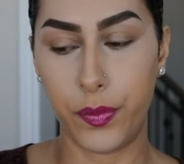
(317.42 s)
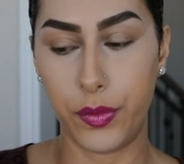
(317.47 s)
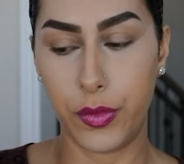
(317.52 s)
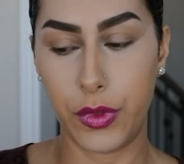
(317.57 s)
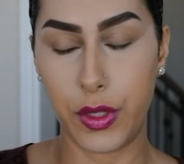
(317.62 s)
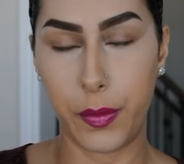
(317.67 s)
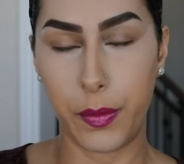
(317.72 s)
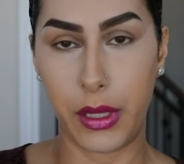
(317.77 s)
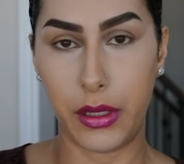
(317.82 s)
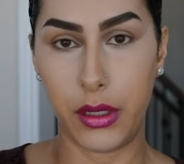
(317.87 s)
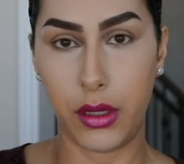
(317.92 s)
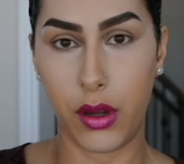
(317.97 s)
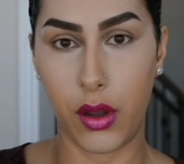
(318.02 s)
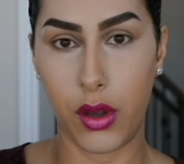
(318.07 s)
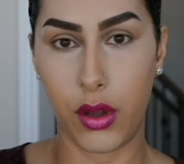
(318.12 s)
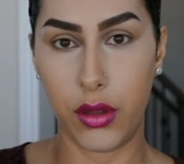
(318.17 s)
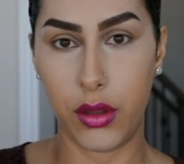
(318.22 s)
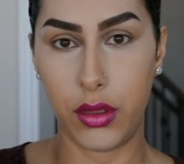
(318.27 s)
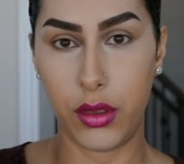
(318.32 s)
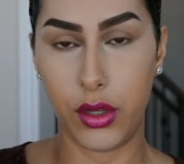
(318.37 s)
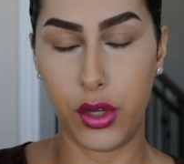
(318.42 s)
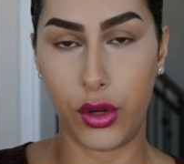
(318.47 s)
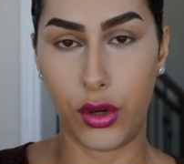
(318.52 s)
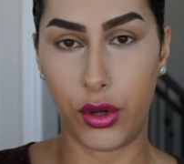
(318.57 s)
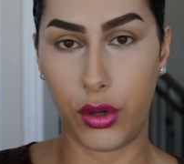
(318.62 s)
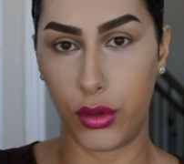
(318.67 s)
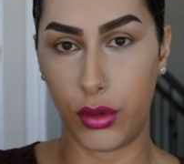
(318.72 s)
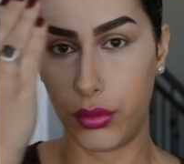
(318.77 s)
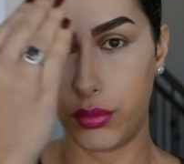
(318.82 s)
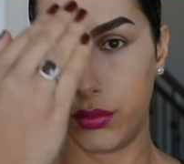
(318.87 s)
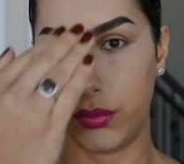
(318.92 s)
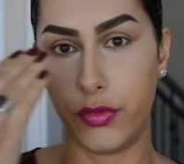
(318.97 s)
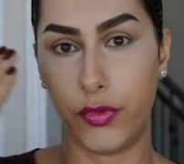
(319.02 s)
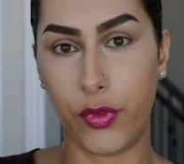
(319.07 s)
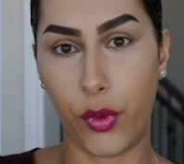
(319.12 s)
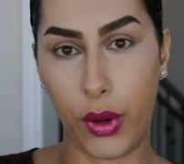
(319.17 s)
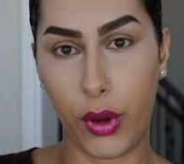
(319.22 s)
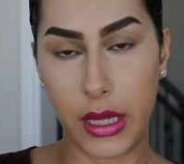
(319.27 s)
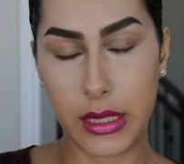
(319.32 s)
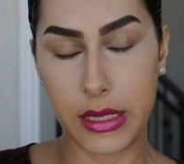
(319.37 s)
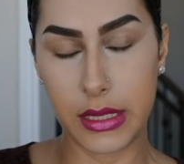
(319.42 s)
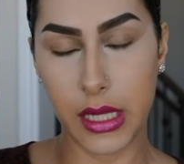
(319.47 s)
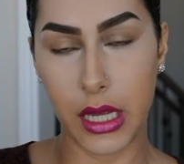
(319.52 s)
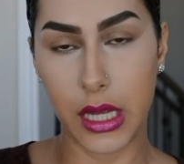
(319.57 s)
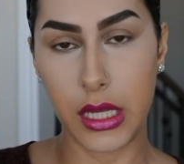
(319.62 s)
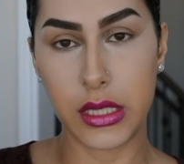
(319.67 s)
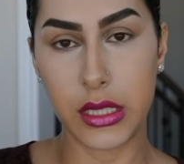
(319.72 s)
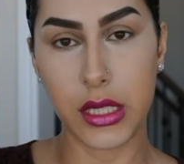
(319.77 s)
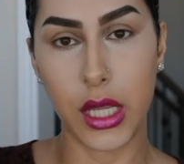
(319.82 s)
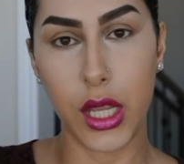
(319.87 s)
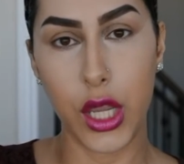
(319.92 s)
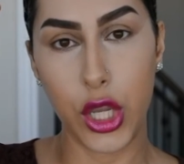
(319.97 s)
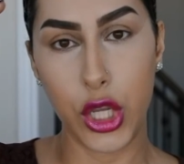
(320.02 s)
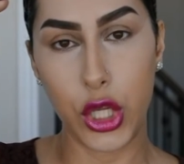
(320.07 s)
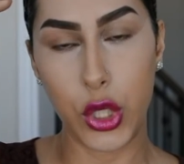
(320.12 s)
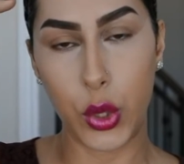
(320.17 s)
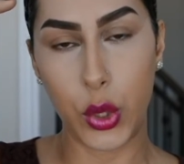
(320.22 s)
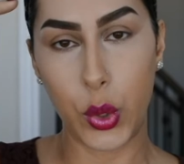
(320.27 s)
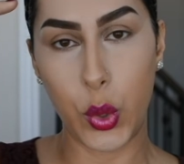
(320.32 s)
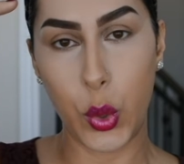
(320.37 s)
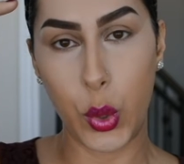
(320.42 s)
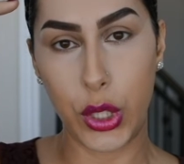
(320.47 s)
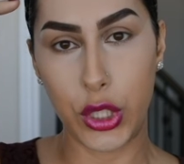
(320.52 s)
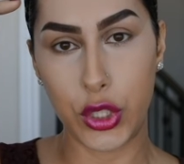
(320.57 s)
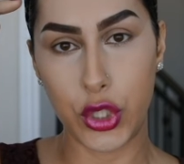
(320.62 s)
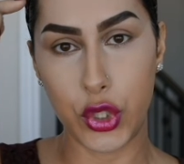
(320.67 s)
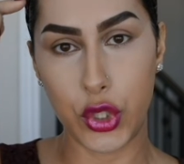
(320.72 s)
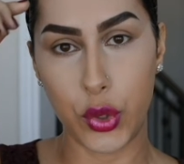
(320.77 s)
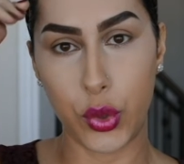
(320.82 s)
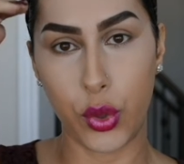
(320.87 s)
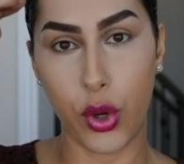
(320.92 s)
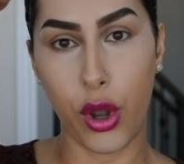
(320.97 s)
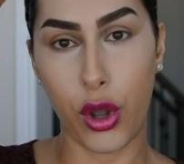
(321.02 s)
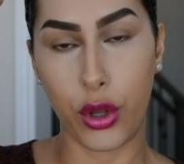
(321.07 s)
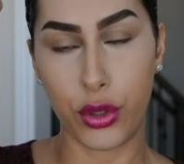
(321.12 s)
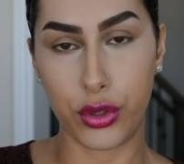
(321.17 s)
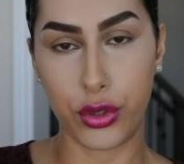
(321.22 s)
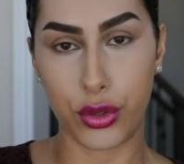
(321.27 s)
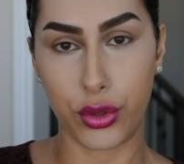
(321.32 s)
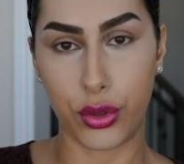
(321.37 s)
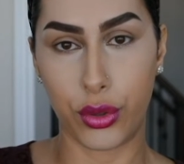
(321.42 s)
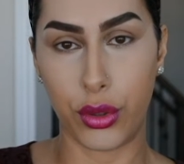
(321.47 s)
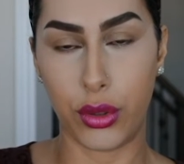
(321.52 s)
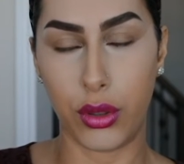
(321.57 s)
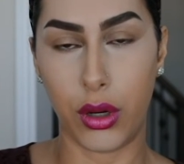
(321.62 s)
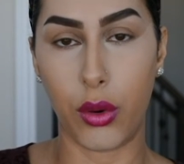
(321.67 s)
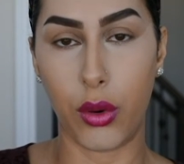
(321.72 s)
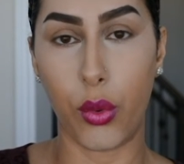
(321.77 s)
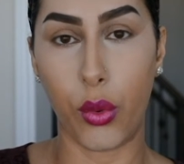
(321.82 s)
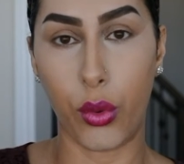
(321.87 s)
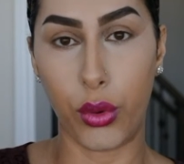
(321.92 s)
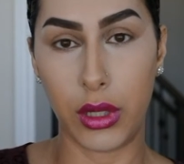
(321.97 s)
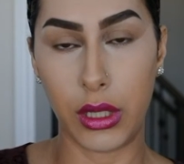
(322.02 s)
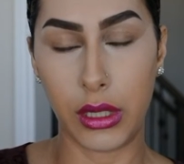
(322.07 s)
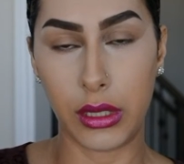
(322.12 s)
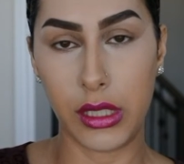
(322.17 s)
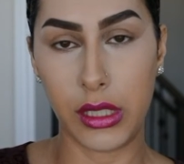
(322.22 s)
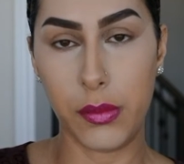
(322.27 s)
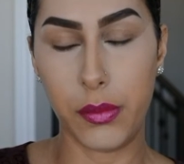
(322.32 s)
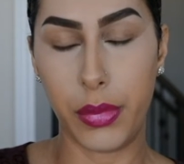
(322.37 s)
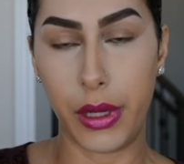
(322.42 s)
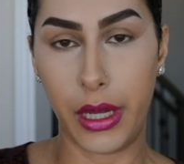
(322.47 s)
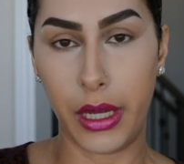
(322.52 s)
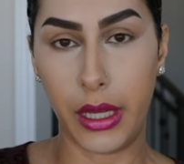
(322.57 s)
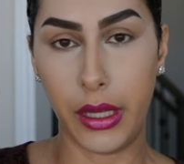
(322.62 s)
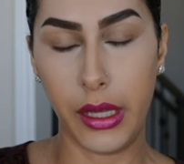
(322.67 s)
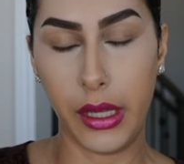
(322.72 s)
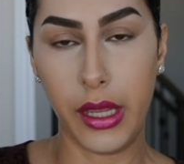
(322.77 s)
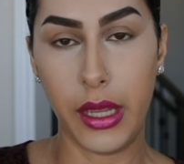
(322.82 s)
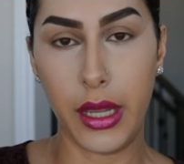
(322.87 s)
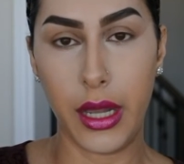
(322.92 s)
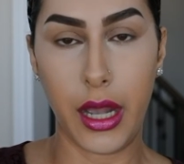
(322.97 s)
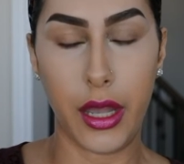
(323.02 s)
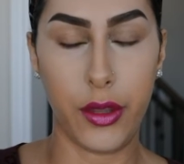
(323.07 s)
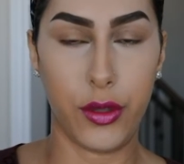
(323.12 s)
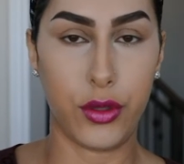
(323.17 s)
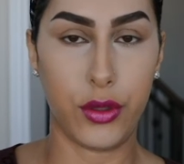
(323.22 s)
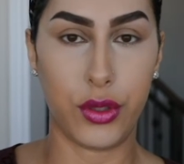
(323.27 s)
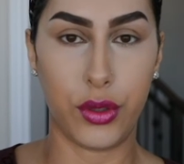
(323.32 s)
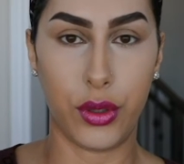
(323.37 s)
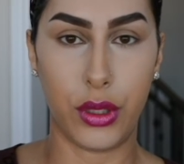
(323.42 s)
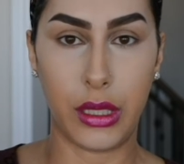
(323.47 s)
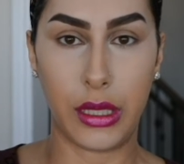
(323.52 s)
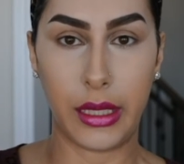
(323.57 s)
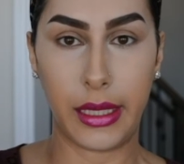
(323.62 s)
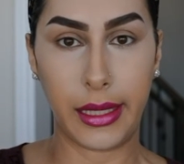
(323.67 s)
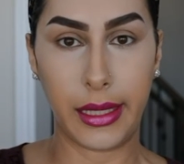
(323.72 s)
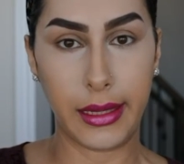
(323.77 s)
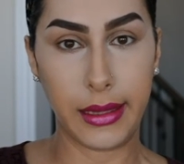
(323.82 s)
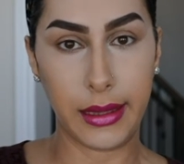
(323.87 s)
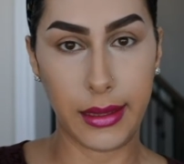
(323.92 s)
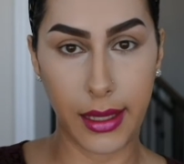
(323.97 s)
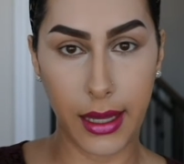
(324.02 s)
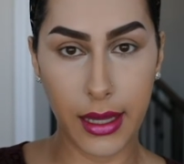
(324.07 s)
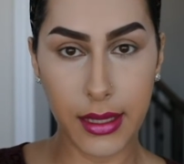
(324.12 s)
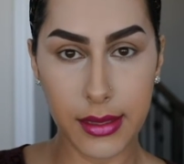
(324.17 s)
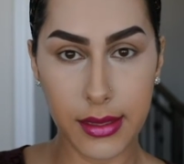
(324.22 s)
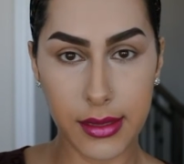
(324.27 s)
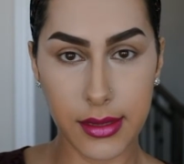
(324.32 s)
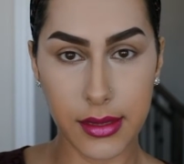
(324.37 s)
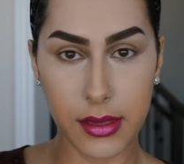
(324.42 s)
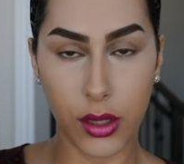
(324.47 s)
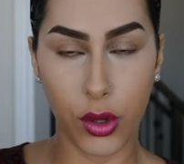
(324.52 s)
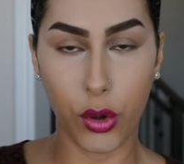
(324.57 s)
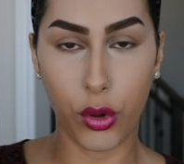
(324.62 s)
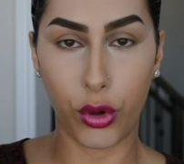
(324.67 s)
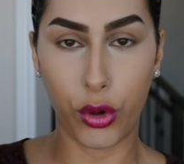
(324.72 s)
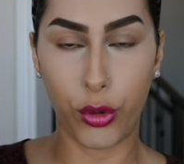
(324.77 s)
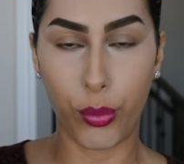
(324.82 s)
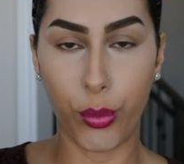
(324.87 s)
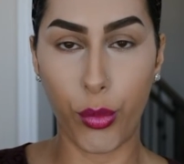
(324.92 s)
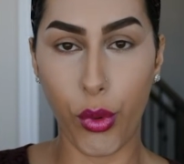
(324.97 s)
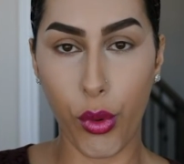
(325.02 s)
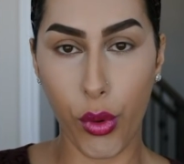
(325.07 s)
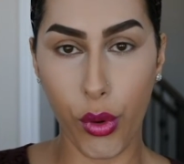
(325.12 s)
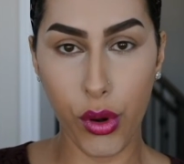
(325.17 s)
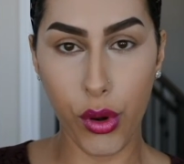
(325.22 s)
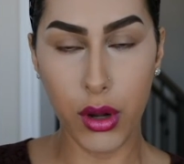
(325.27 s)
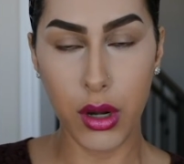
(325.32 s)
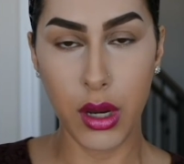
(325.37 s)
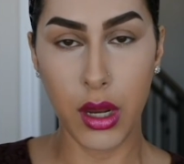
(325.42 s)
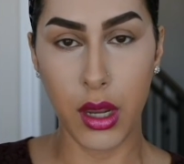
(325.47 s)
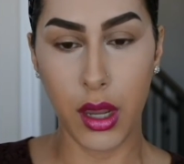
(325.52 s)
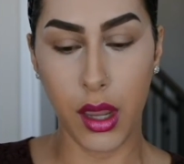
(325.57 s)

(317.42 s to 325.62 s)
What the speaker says: depending on your forehead size, you're going to contour accordingly by either doing it less or more.